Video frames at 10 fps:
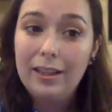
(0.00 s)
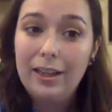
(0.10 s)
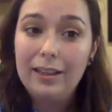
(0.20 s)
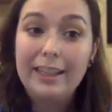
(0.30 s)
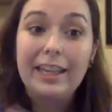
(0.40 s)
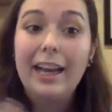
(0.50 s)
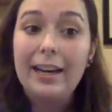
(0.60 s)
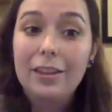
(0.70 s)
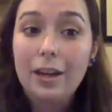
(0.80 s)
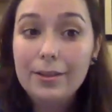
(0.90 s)
Like, again,
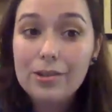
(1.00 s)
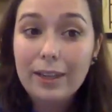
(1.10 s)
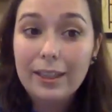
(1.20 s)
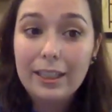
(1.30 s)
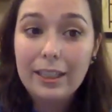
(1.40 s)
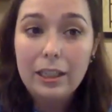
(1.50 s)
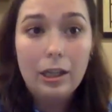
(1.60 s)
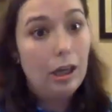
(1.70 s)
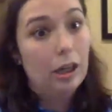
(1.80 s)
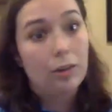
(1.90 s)
I thought I was funny.
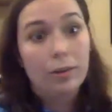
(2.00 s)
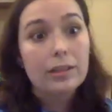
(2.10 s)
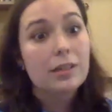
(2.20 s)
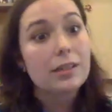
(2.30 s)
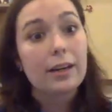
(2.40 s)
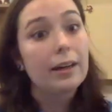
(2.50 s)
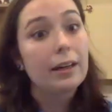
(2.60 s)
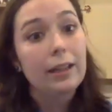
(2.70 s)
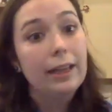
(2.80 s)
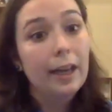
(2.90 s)
According to Derek
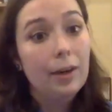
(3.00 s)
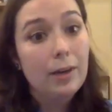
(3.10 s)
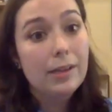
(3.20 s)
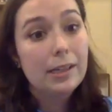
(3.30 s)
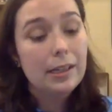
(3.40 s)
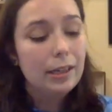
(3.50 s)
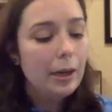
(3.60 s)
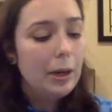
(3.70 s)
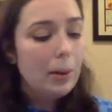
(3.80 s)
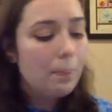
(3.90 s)
Clay, I wasn't,
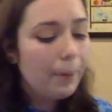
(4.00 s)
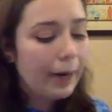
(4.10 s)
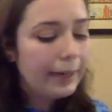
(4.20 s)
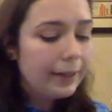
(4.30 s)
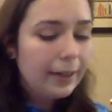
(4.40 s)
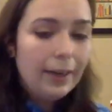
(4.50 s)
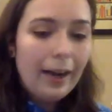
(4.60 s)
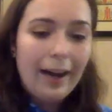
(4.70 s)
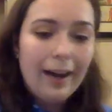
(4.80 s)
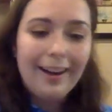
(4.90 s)
but
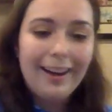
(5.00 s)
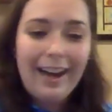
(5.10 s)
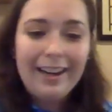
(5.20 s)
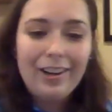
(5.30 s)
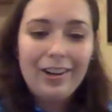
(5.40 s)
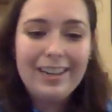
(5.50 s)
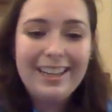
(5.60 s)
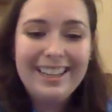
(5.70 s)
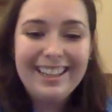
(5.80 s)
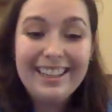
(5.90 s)
I
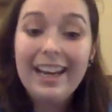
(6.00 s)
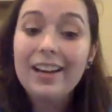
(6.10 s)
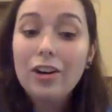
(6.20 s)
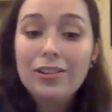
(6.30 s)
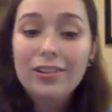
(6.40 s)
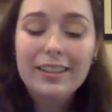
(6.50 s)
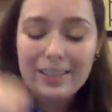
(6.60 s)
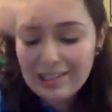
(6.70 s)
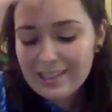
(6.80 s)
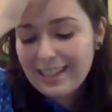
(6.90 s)
always, yeah. Oh, throw out
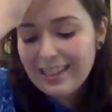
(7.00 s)
questions. Yeah.